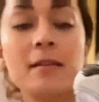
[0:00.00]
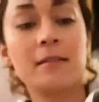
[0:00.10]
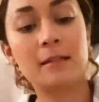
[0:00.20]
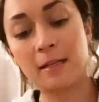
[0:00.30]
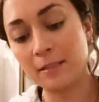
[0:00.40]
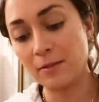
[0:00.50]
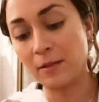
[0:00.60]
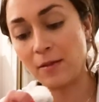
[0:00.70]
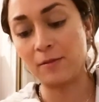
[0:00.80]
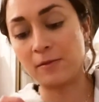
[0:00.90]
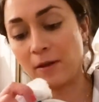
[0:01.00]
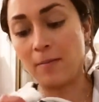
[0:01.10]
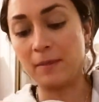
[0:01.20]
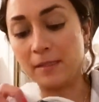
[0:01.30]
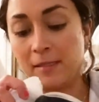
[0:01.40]
I could do another scrub,
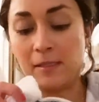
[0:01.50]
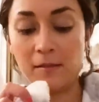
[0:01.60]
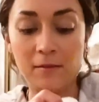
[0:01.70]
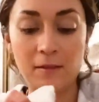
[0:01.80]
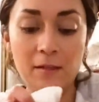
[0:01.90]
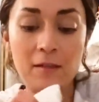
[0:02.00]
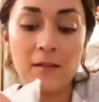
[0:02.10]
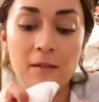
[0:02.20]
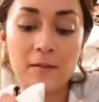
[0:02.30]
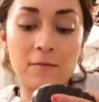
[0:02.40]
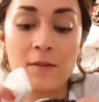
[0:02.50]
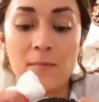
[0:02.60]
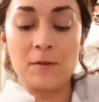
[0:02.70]
but still, for the